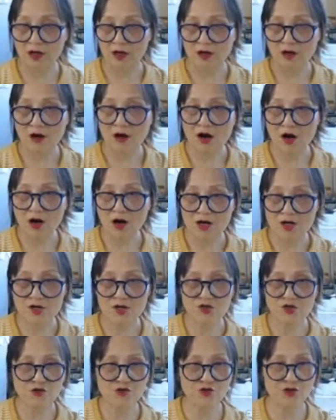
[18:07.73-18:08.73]

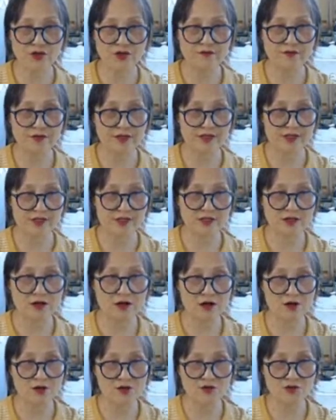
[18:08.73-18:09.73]
hard surface,
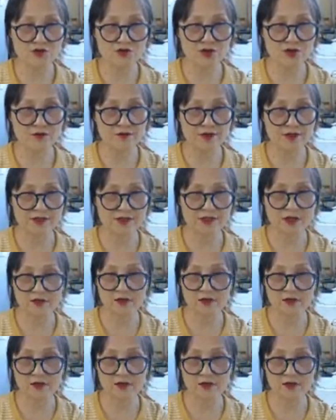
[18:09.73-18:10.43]
on the